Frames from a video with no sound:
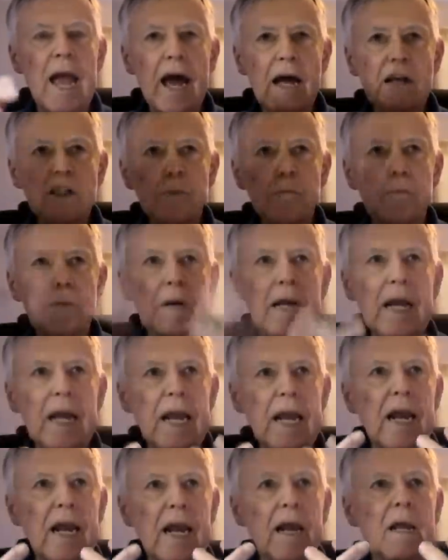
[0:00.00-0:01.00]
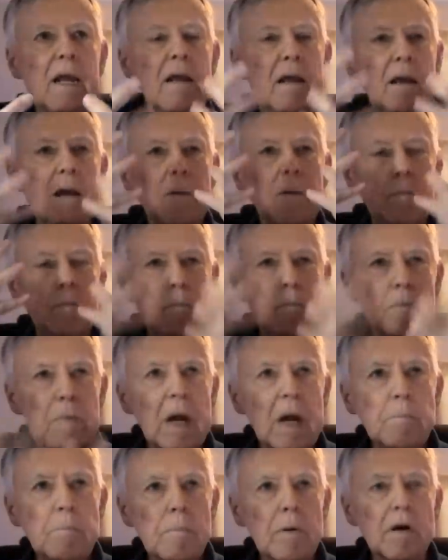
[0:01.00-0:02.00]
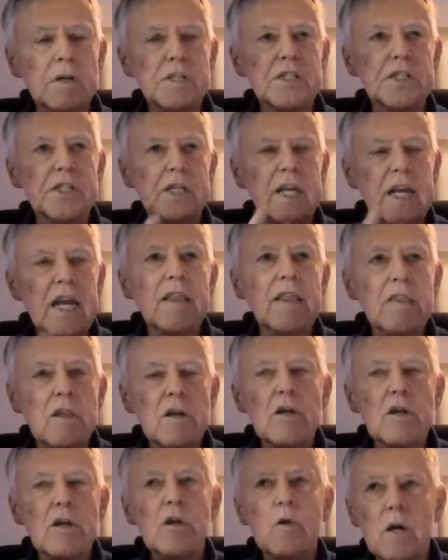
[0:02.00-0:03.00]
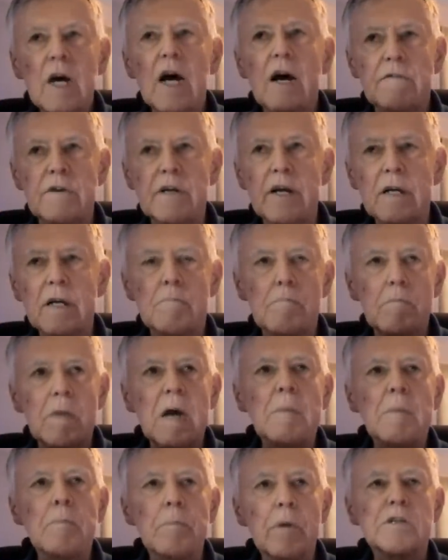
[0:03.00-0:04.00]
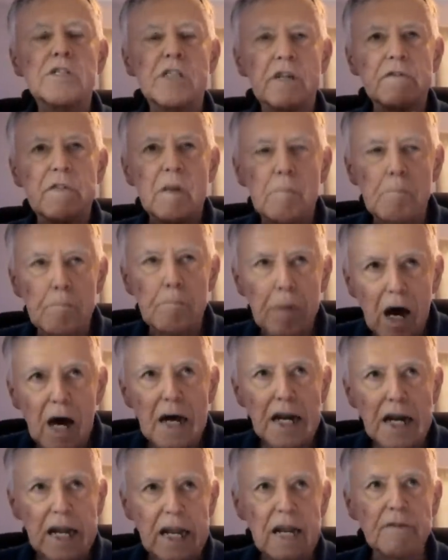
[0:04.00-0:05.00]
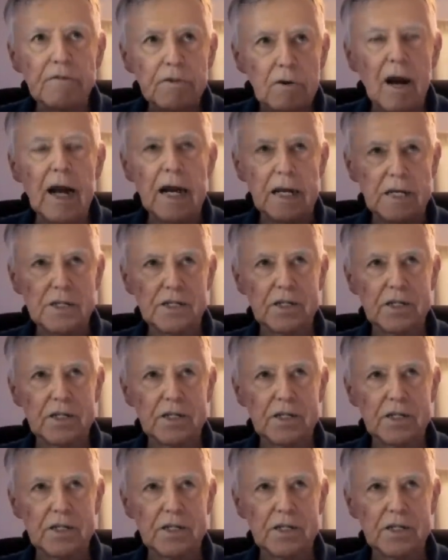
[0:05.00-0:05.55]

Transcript: as being members in the new covenant, gotcha. members of the body of